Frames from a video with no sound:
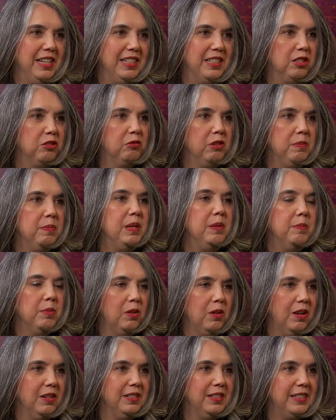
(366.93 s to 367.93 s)
It's three people
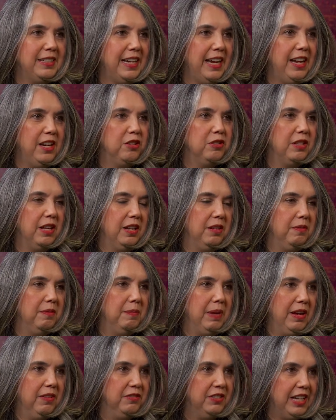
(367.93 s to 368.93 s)
on stage that
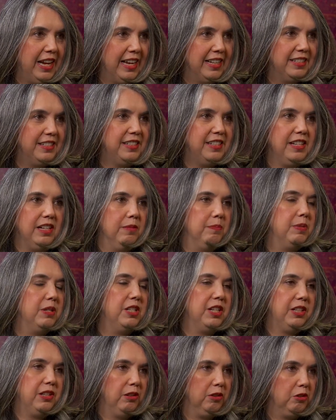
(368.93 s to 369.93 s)
may have danced in a
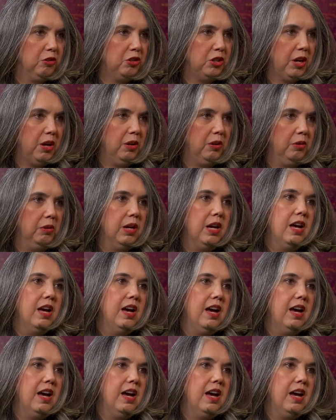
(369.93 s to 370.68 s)
particular show.